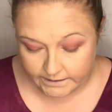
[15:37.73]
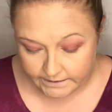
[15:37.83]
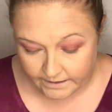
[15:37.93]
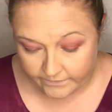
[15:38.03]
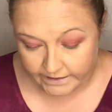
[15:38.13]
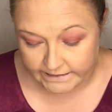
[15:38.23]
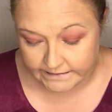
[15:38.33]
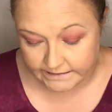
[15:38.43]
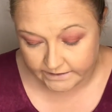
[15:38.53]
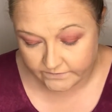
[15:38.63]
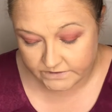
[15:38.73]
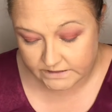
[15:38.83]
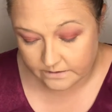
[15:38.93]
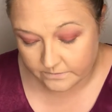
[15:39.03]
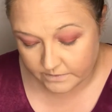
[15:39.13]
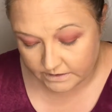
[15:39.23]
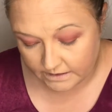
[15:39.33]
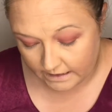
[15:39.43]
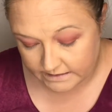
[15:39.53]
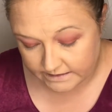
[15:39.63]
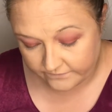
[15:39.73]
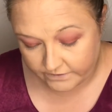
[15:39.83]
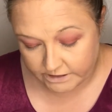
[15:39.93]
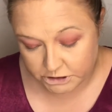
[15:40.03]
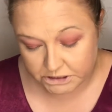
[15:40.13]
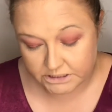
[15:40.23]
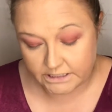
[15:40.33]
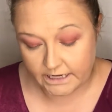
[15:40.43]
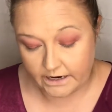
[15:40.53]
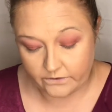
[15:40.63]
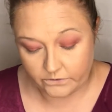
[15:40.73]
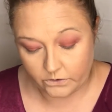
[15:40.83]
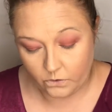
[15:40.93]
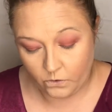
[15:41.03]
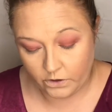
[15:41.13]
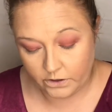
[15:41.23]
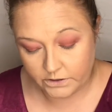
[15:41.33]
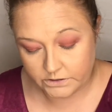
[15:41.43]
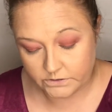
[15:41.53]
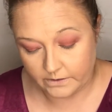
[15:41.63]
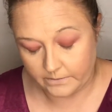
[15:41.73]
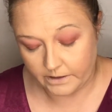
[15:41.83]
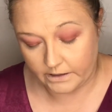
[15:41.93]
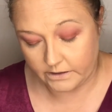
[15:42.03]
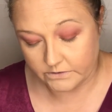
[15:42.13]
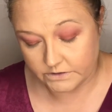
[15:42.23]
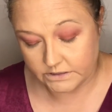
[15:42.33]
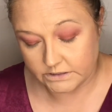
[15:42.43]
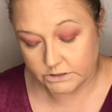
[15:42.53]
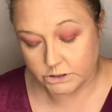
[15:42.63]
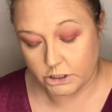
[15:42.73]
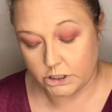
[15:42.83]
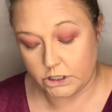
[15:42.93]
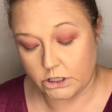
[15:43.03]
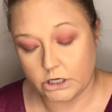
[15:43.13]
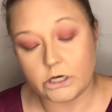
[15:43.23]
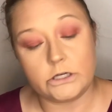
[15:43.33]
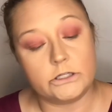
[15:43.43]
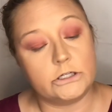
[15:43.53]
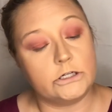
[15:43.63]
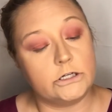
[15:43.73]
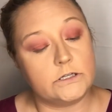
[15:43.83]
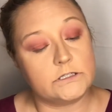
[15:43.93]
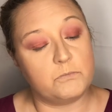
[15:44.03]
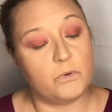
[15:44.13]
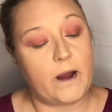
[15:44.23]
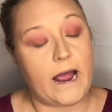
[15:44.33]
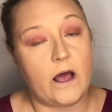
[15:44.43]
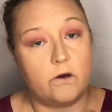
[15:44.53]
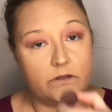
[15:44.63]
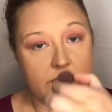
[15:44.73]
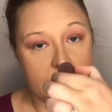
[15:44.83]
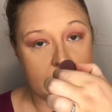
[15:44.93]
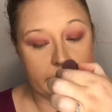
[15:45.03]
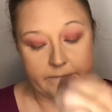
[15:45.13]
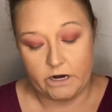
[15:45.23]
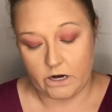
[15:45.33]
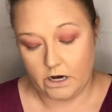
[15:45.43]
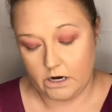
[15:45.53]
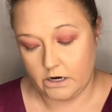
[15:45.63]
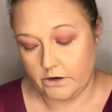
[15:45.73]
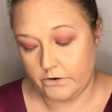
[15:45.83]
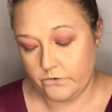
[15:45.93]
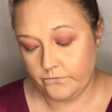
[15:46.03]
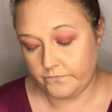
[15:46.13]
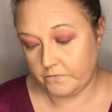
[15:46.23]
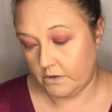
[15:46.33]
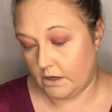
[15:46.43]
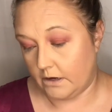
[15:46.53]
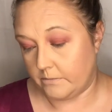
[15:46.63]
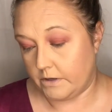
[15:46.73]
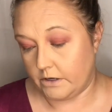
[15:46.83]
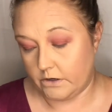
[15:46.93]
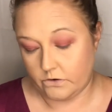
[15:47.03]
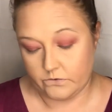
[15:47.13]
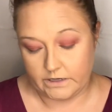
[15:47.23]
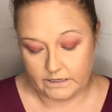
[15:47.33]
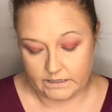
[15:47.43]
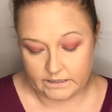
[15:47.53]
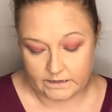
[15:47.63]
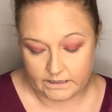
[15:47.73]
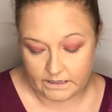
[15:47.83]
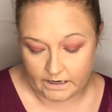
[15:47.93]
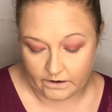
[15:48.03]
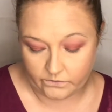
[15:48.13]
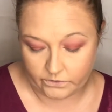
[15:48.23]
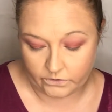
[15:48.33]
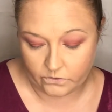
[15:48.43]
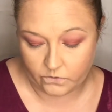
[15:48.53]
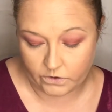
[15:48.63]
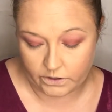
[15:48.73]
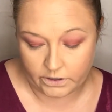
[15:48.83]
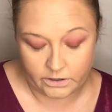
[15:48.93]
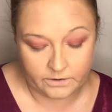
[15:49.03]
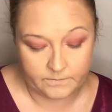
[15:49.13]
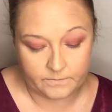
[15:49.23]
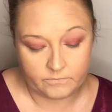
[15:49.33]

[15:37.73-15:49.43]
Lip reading: Now I need to give some definition to the outer corner, so I'm gonna use this darker color, this brown. This is Americano, and I'm gonna go in the outer corner.